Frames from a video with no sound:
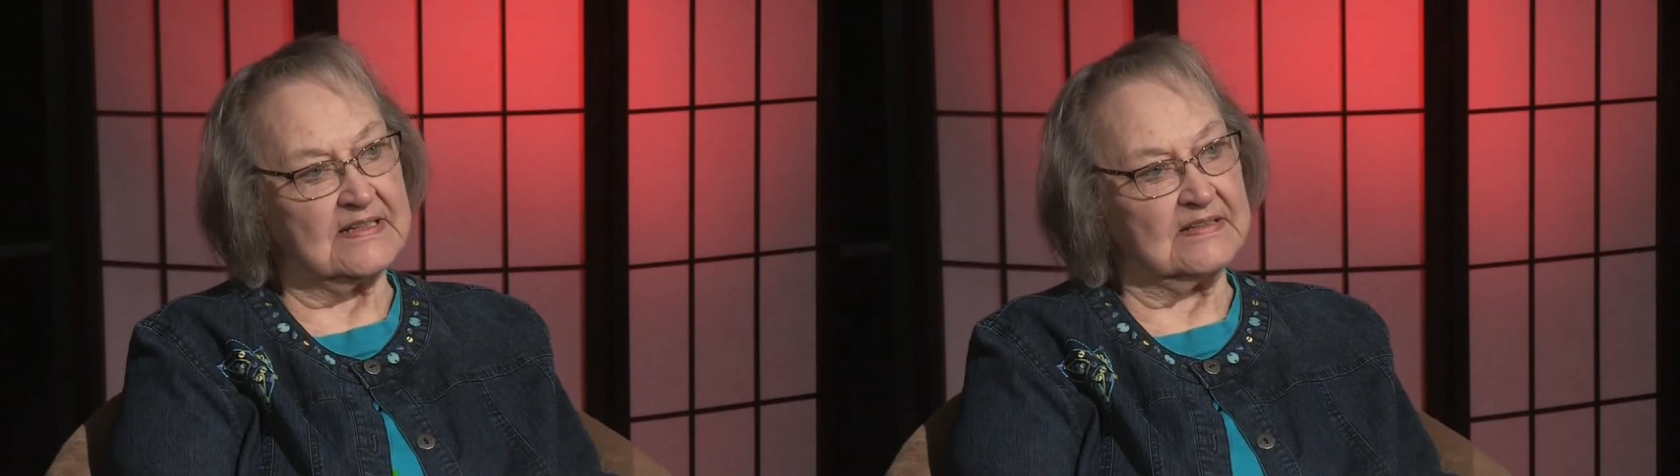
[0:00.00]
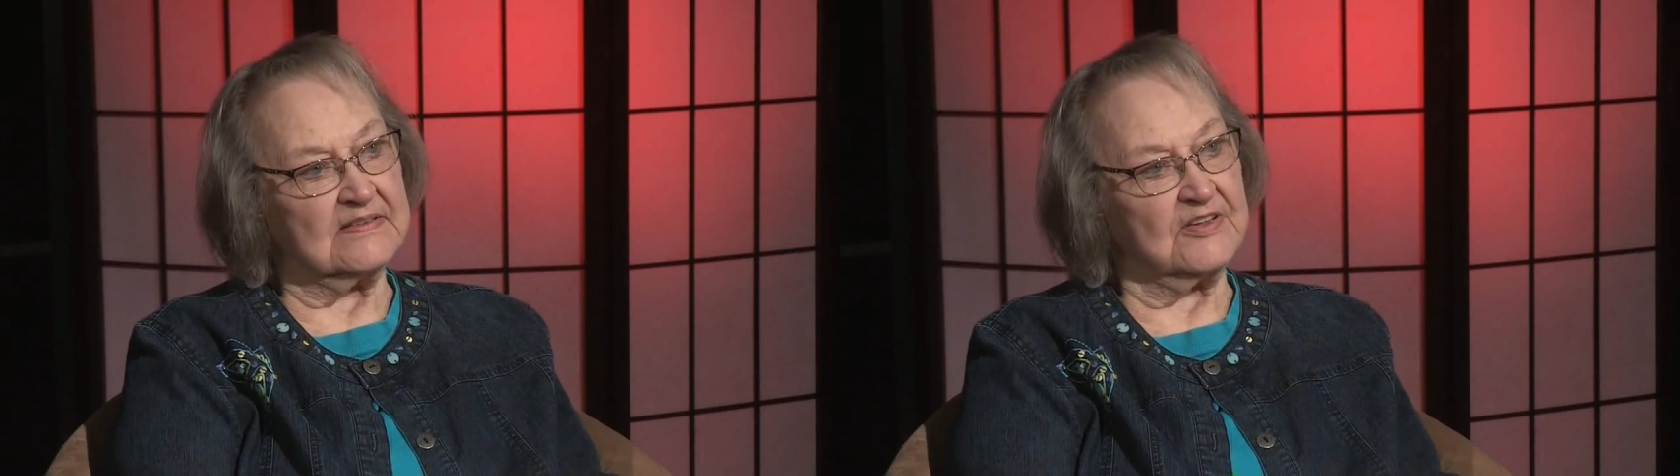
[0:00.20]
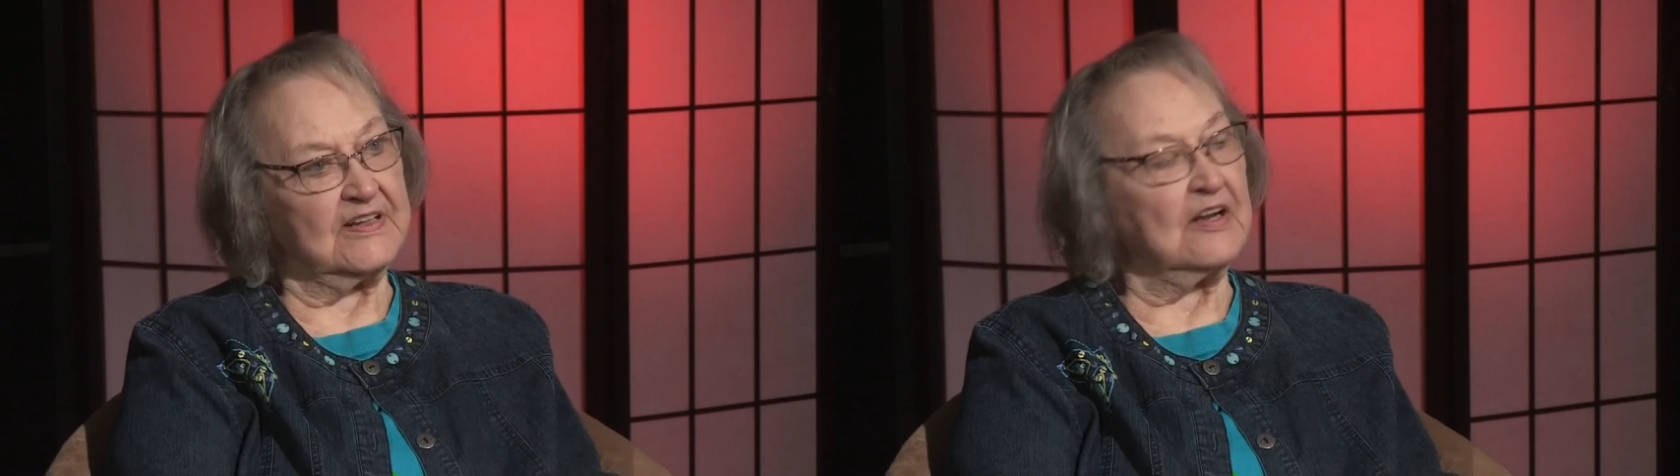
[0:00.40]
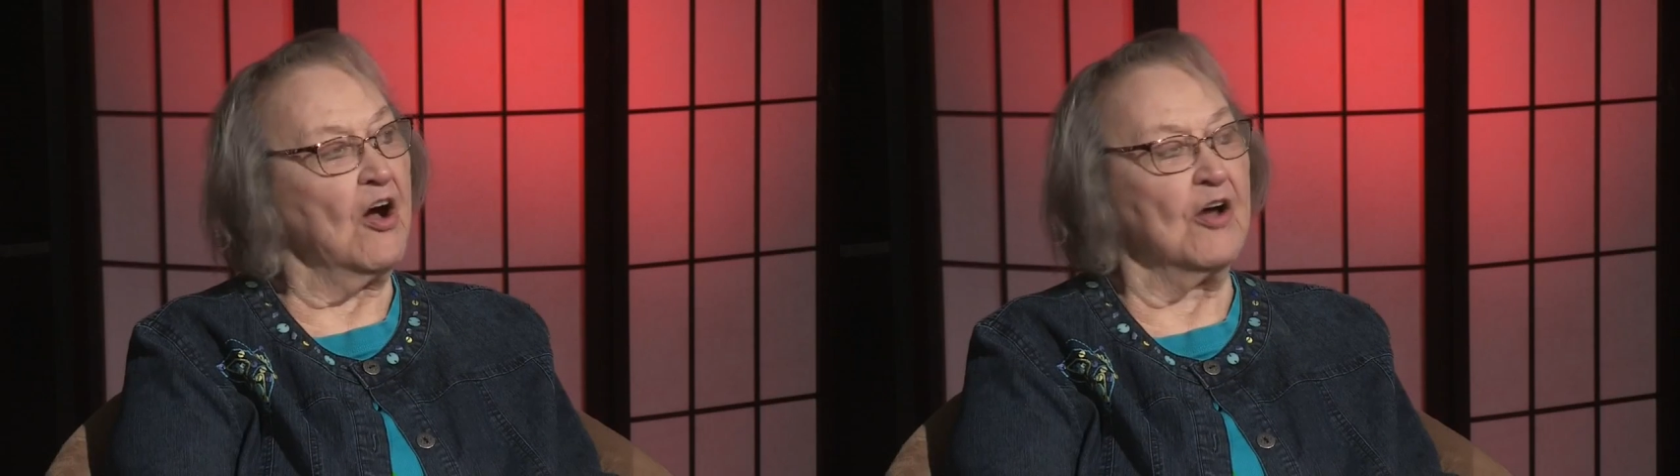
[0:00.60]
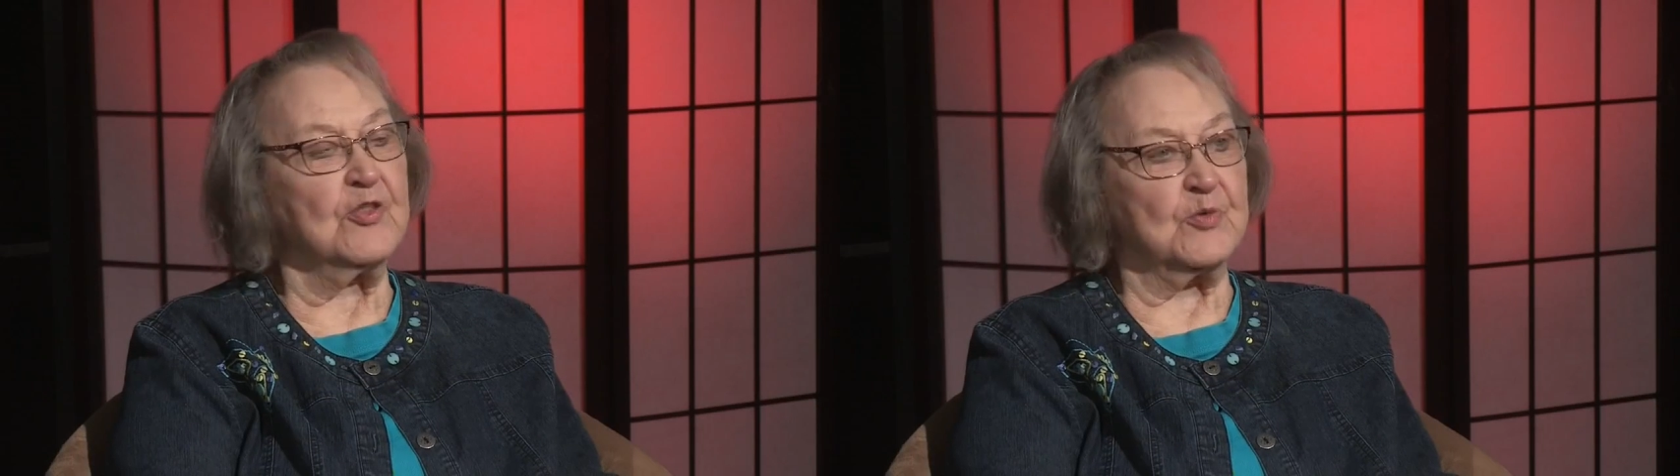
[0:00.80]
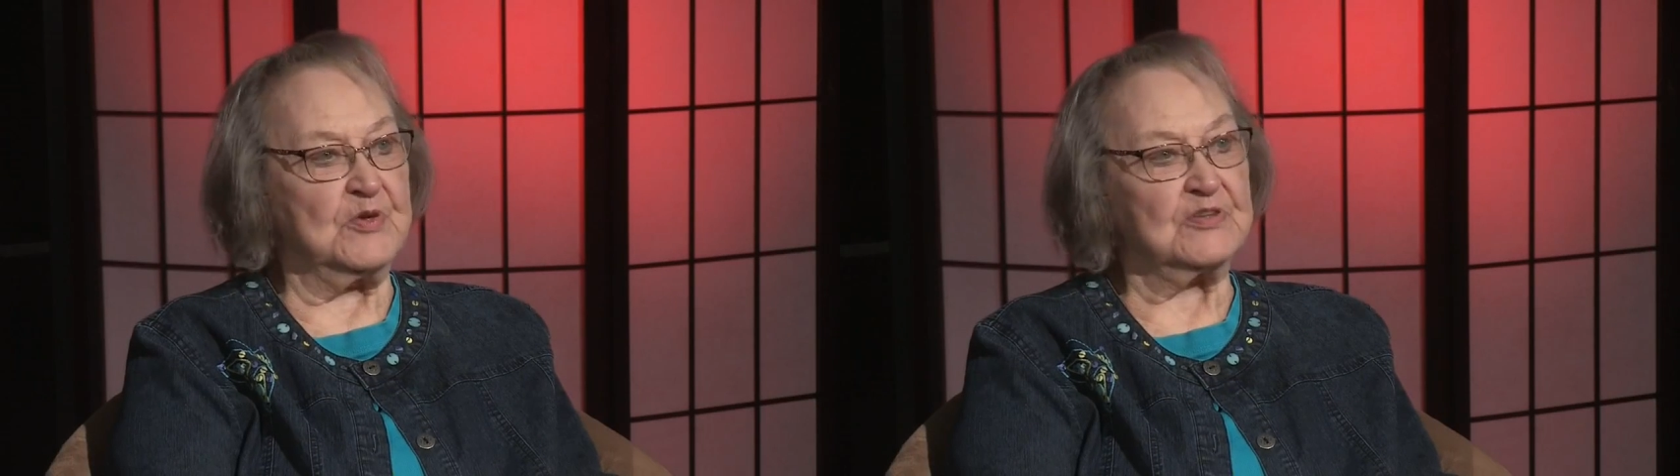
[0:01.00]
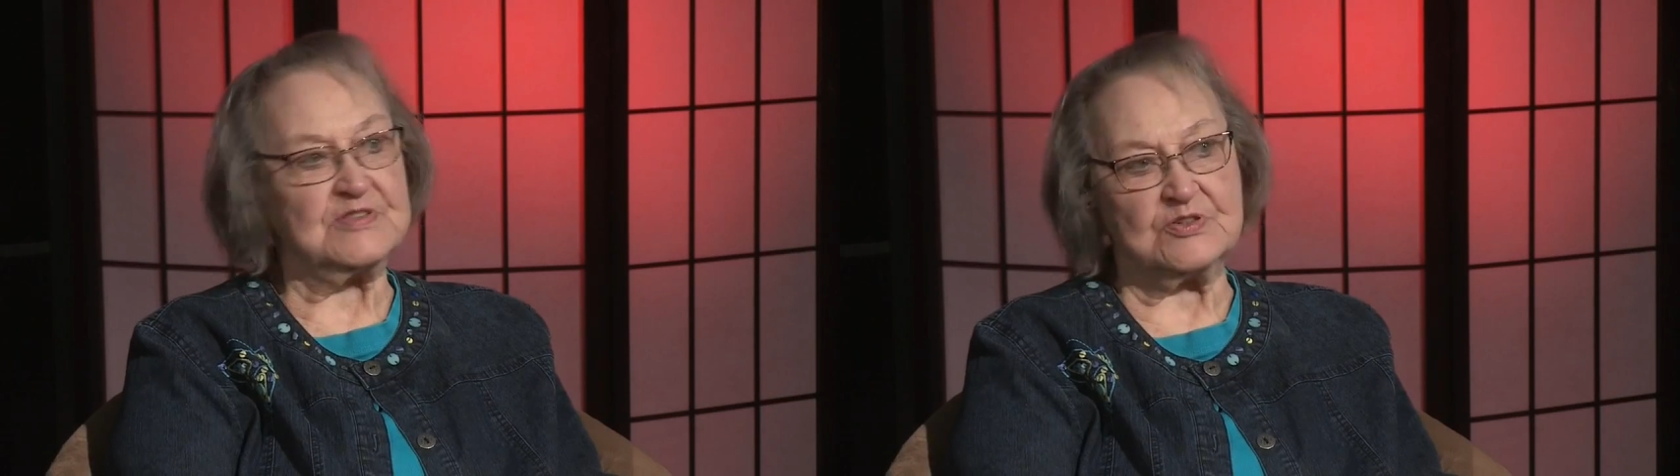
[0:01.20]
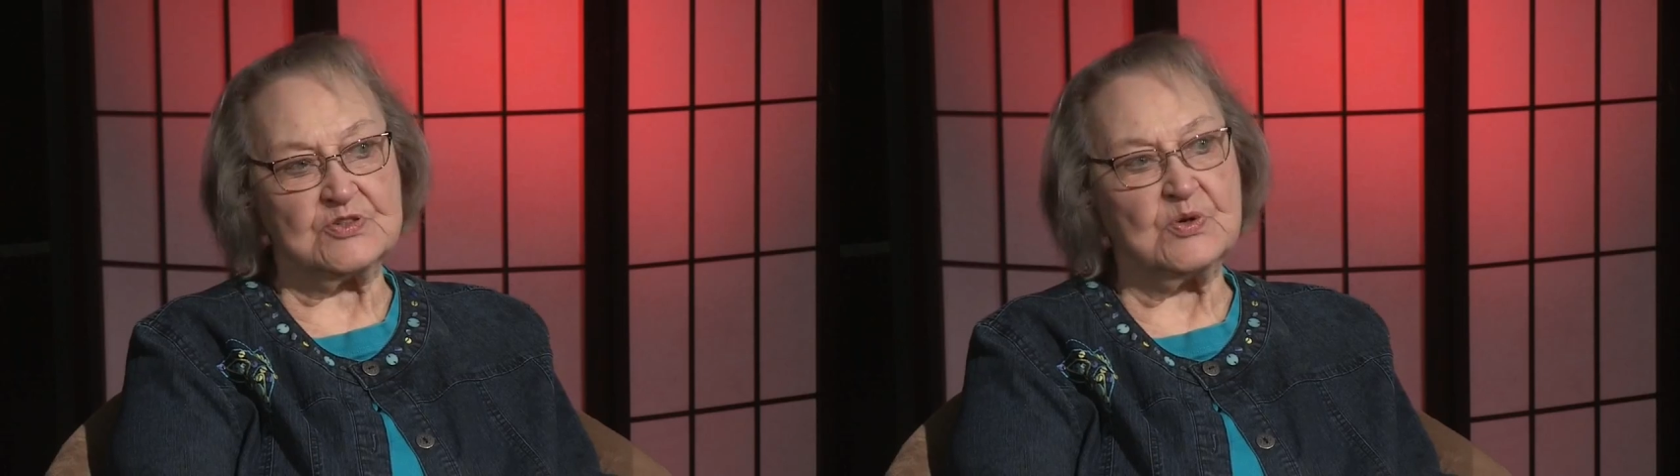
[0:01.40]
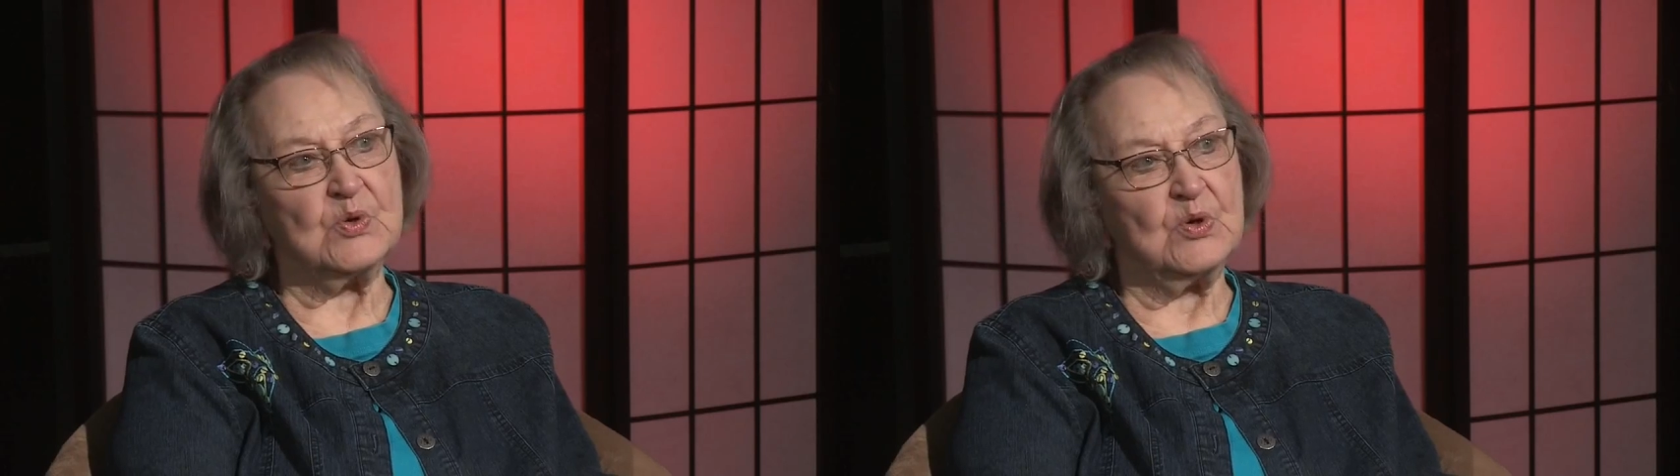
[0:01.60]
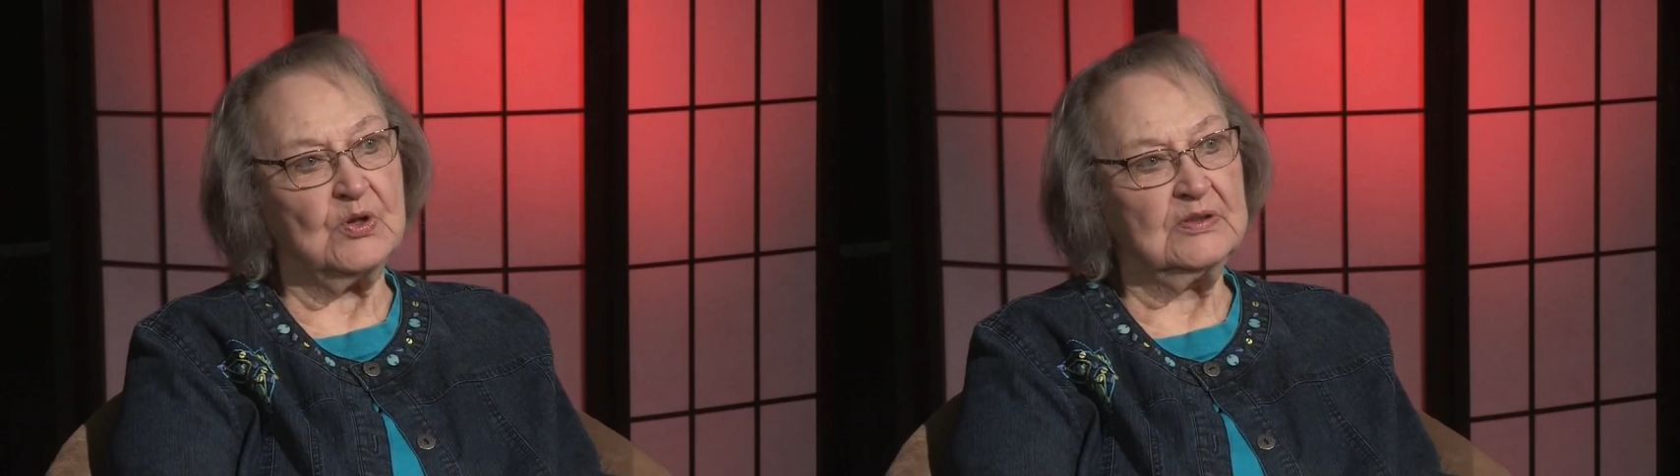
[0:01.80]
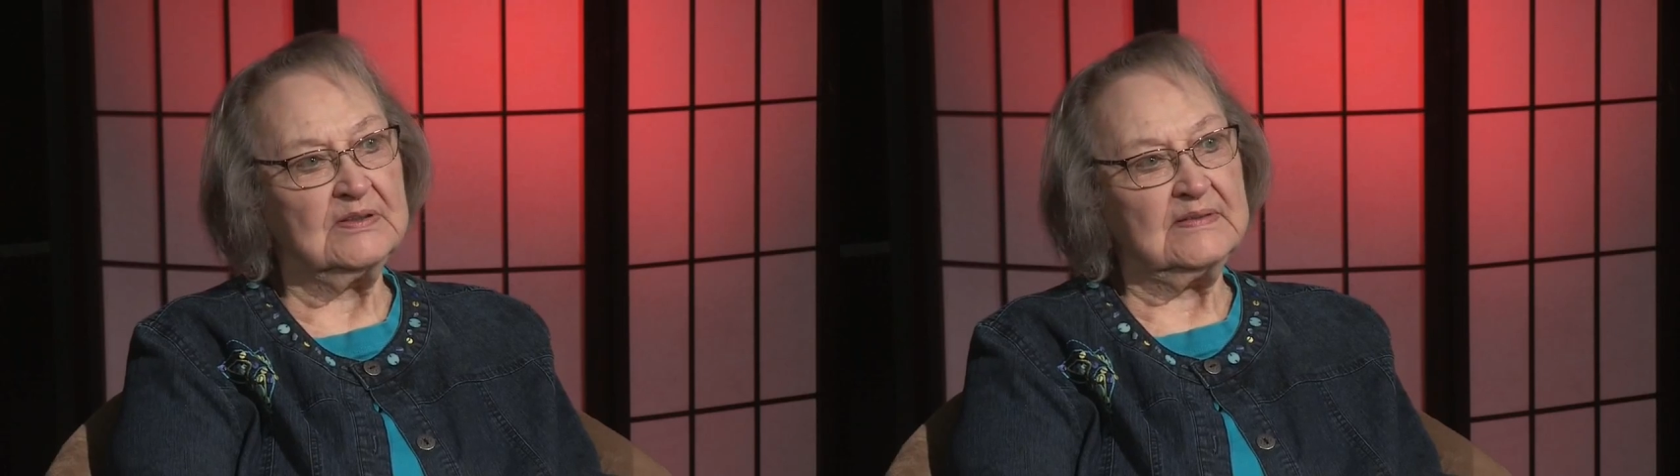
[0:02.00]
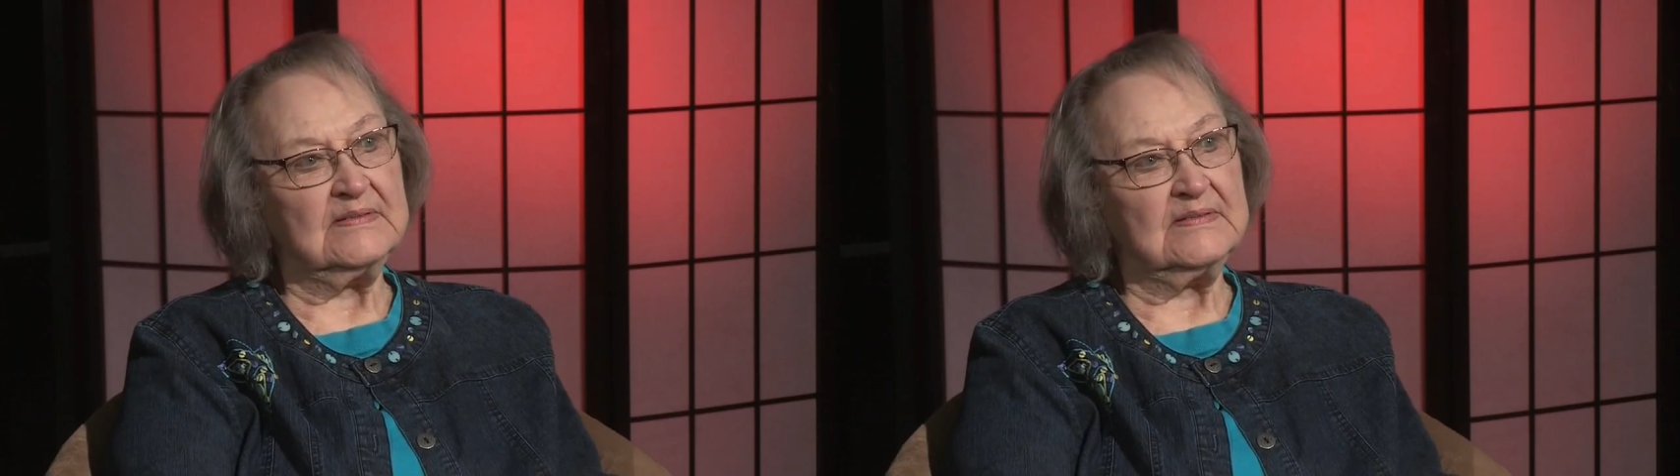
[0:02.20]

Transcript: that they get all their meals at school